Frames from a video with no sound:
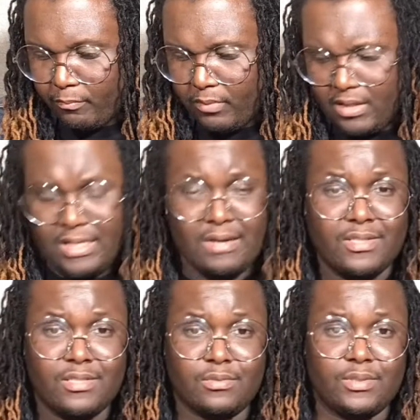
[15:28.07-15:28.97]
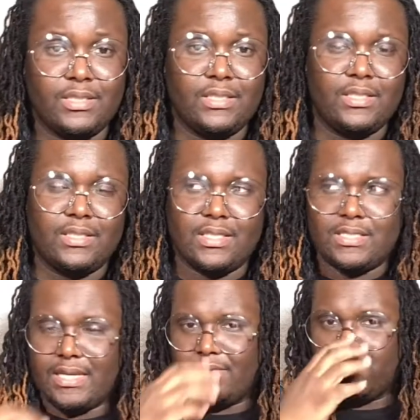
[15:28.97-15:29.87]
Y'all, this is really good. It
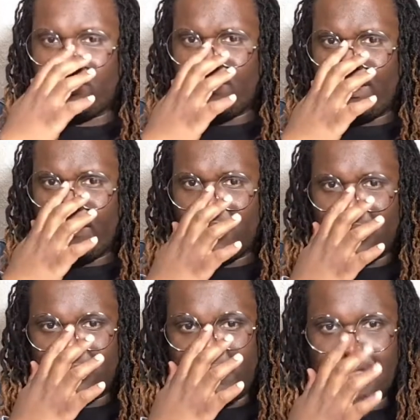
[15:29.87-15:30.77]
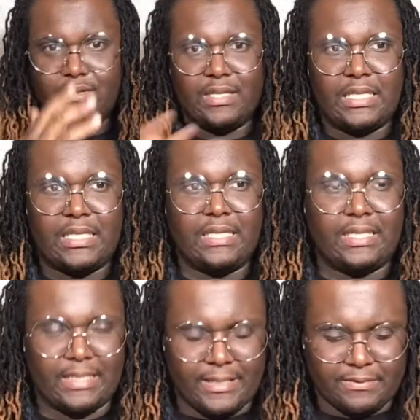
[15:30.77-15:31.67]
doesn't have a strong alcohol taste or anything like
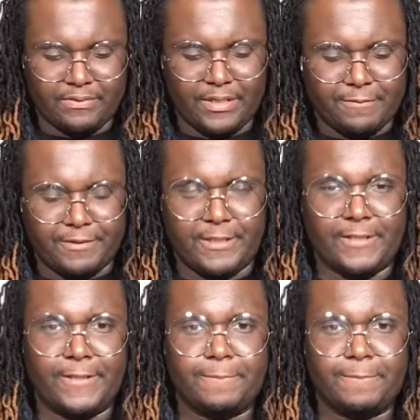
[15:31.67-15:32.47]
that. It's very, very good.